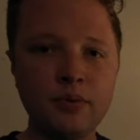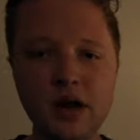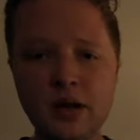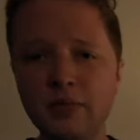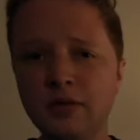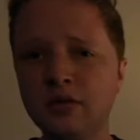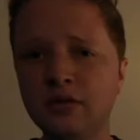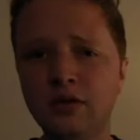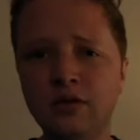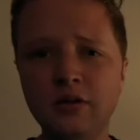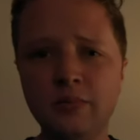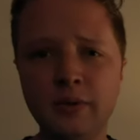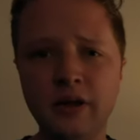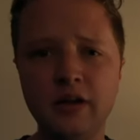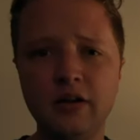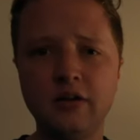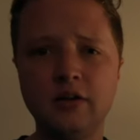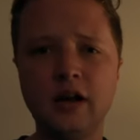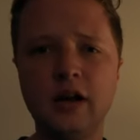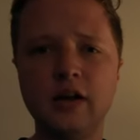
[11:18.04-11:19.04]
probably throw in a
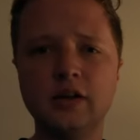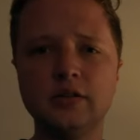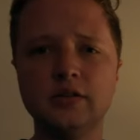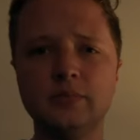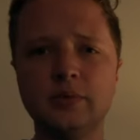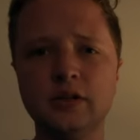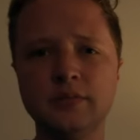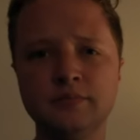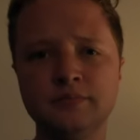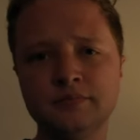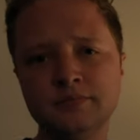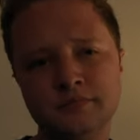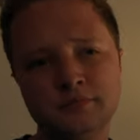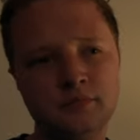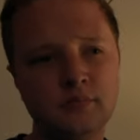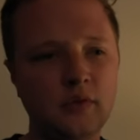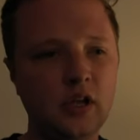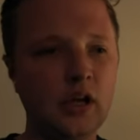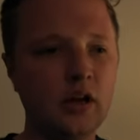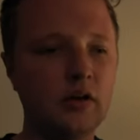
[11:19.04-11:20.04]
pair of Crocs, but
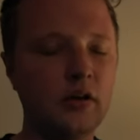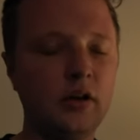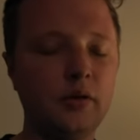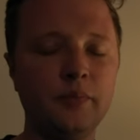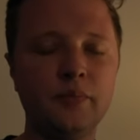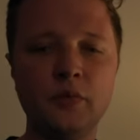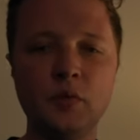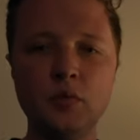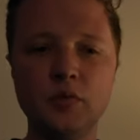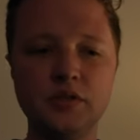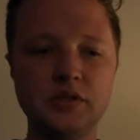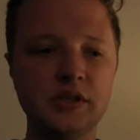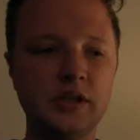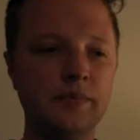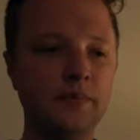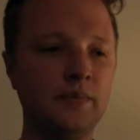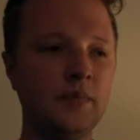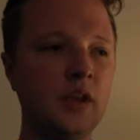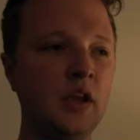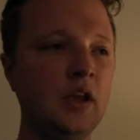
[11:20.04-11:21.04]
I don't know. We'll see.